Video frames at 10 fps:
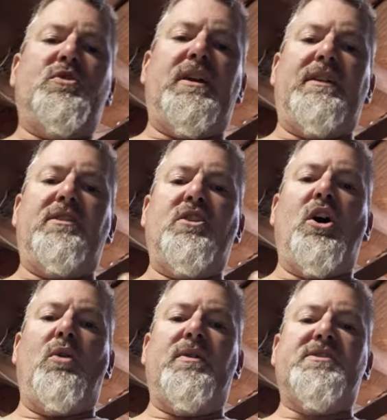you need to
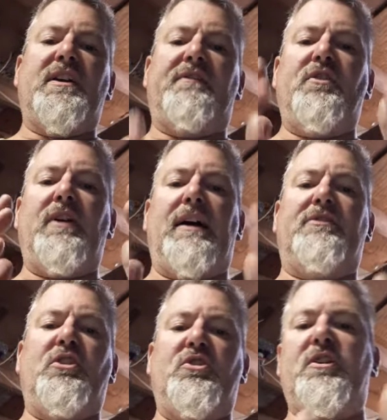know is if you're
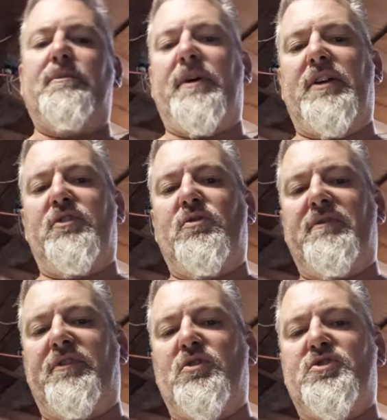out there, you're going to buy
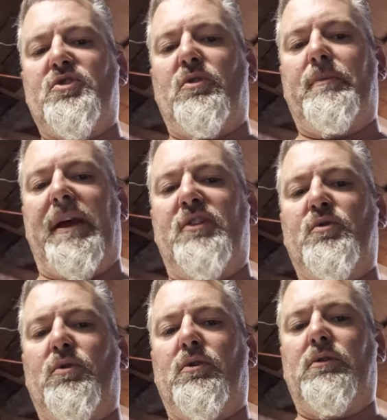universal
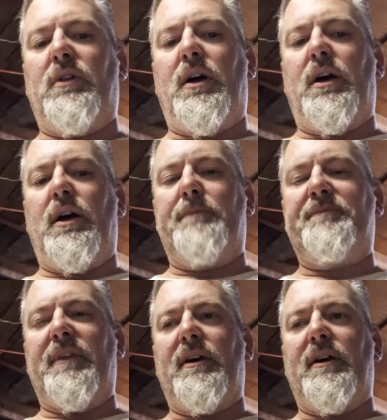manual um,